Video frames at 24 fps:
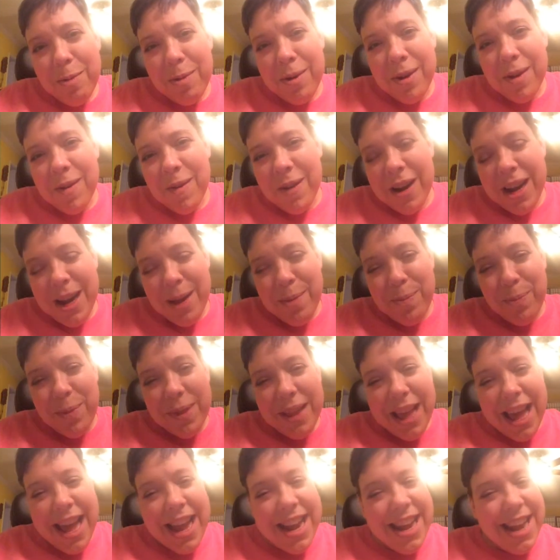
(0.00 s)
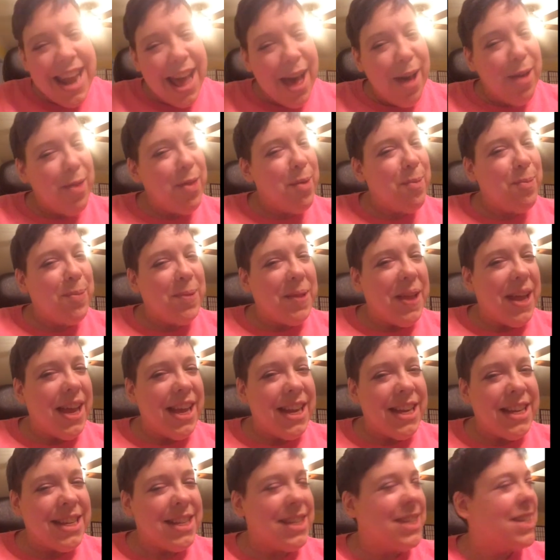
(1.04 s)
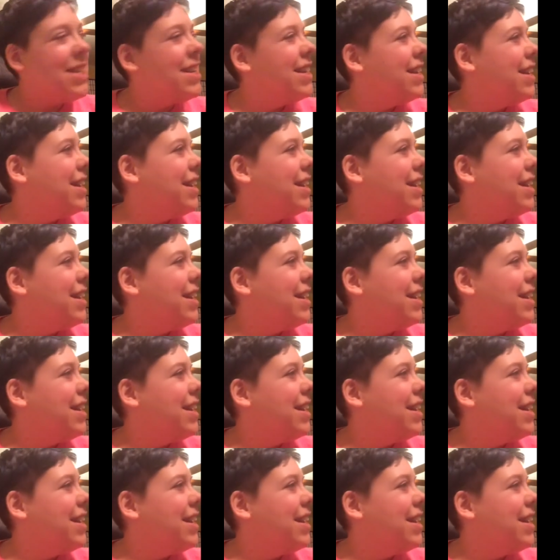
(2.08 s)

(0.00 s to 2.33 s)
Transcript: we're going to blend now the blush